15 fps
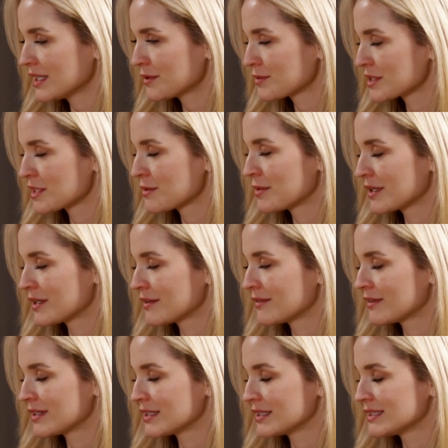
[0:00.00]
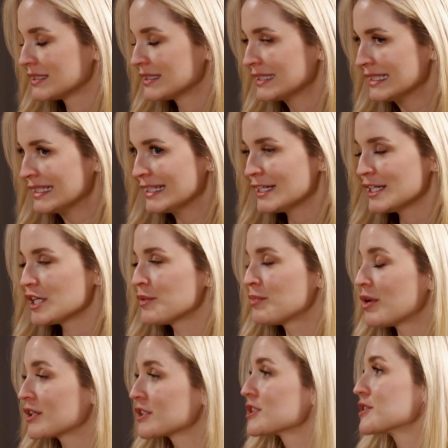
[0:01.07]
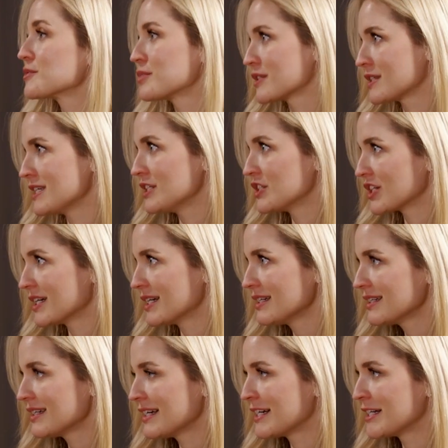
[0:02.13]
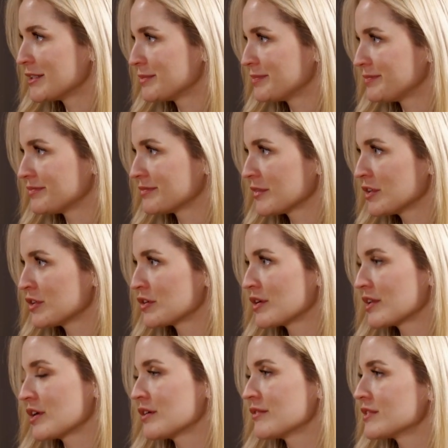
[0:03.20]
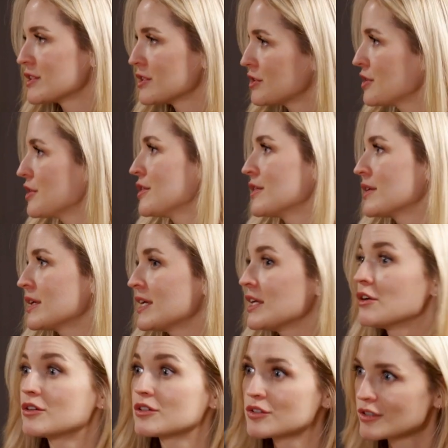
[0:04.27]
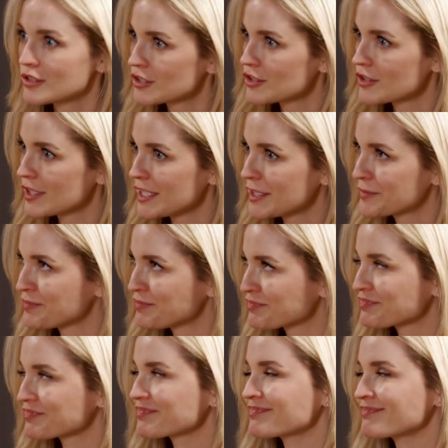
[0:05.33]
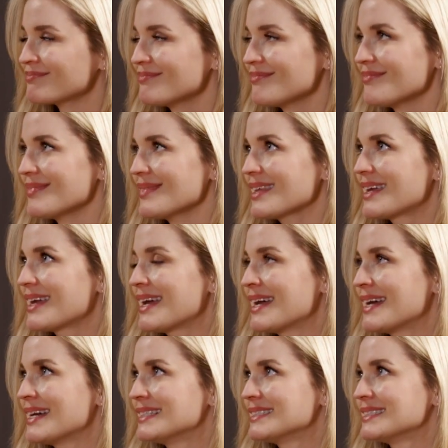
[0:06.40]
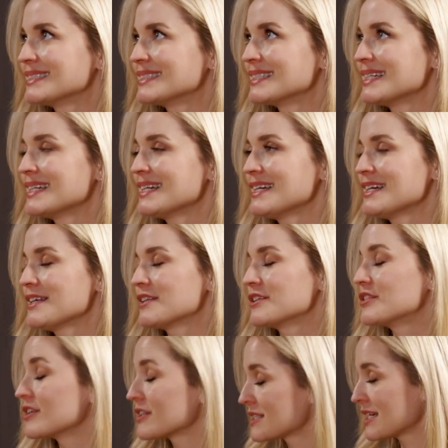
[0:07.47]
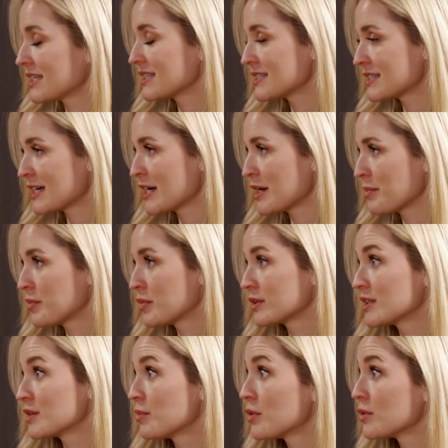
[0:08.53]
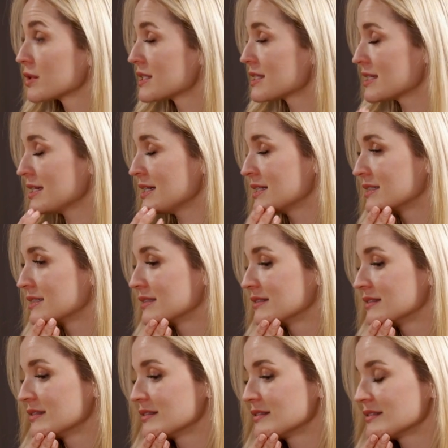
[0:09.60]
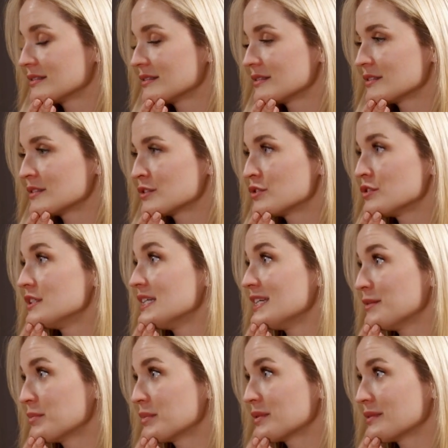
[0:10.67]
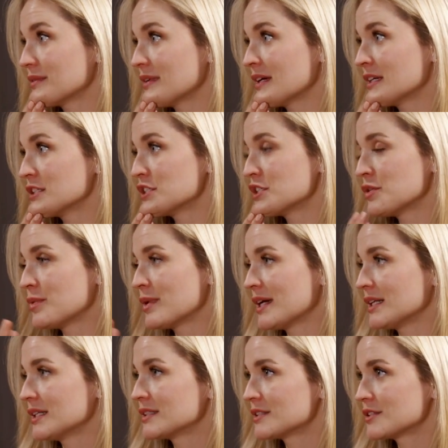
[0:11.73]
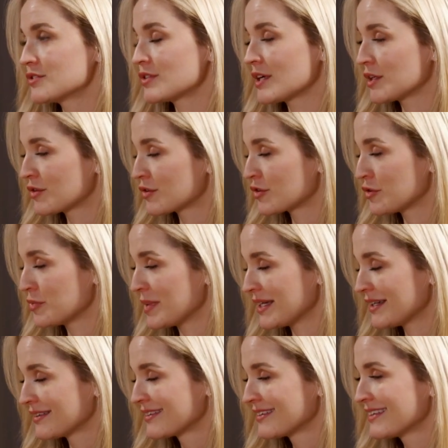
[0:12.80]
It was a bit of a botched procedure. They obviously do keyhole surgery. And the doctor at the time put the ports in too deep, and she went straight through me,